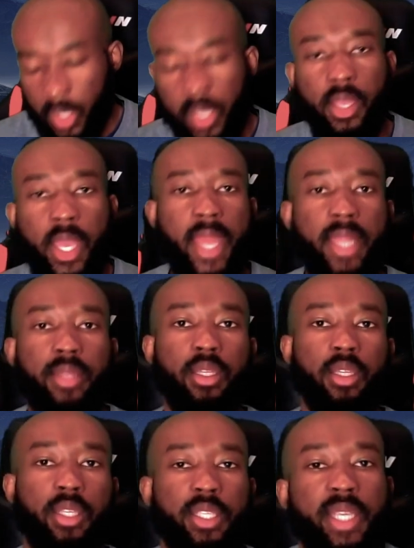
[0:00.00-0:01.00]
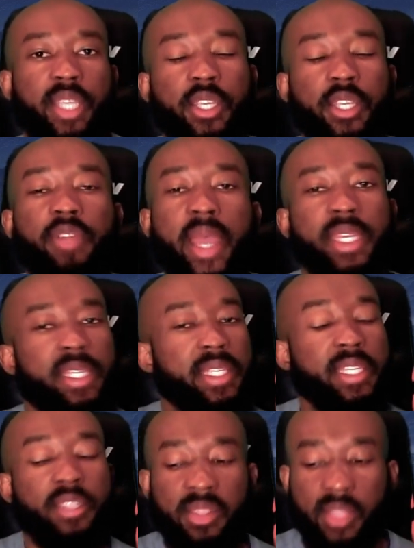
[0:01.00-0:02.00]
And he says here that he did
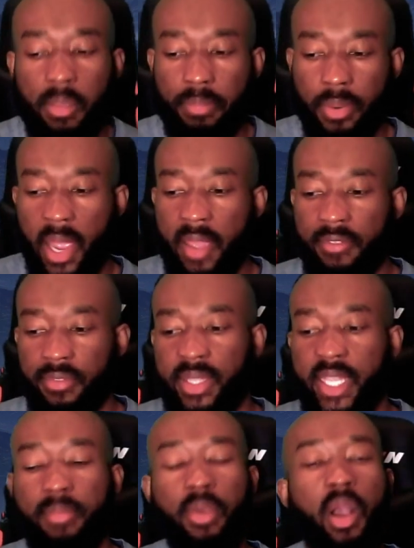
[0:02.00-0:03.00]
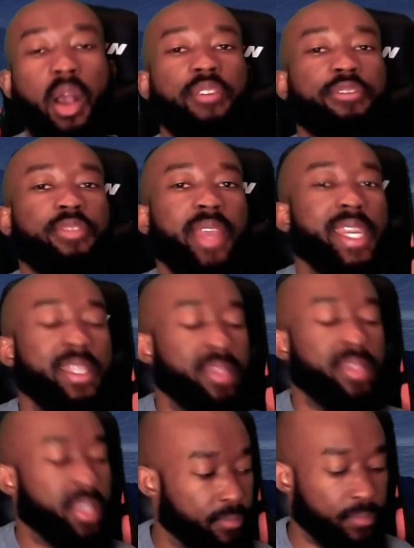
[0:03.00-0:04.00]
not deprive them of
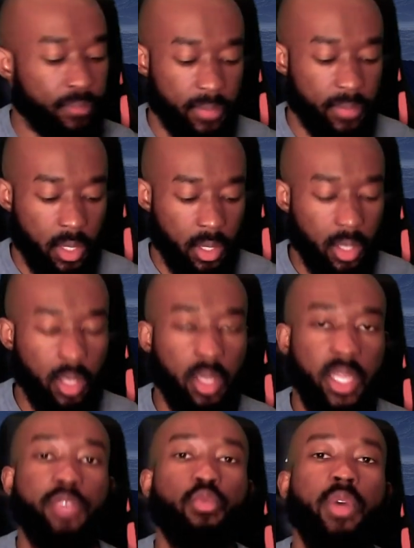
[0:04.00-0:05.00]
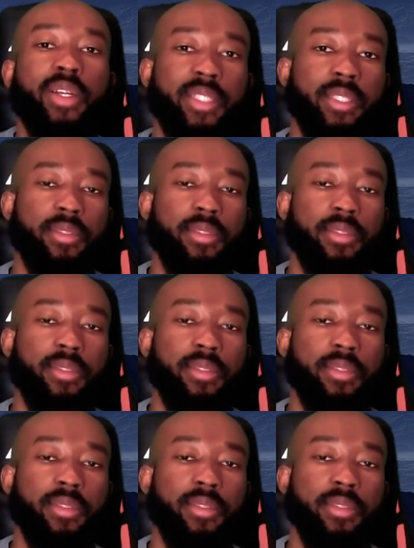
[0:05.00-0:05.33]
anything he wanted,